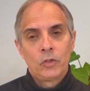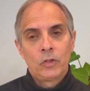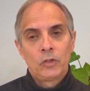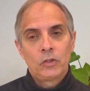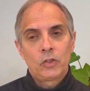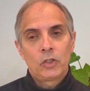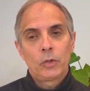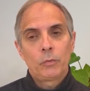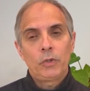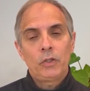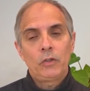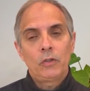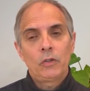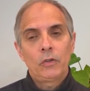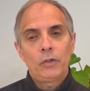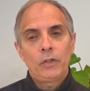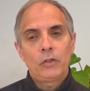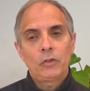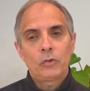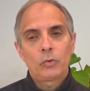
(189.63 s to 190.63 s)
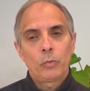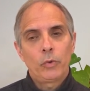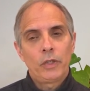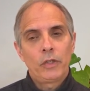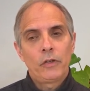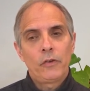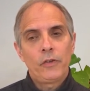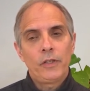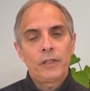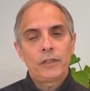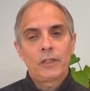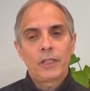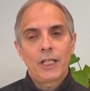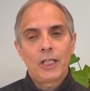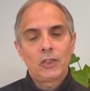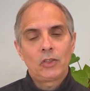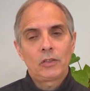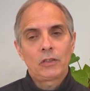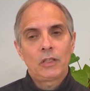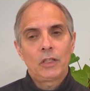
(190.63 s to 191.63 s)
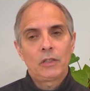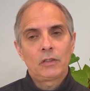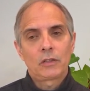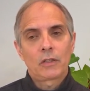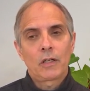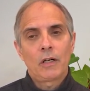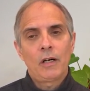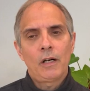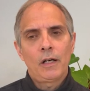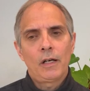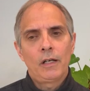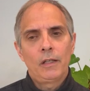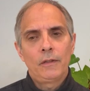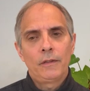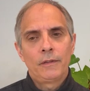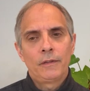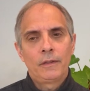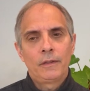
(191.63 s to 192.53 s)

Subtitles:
So we notice where the attention has gone.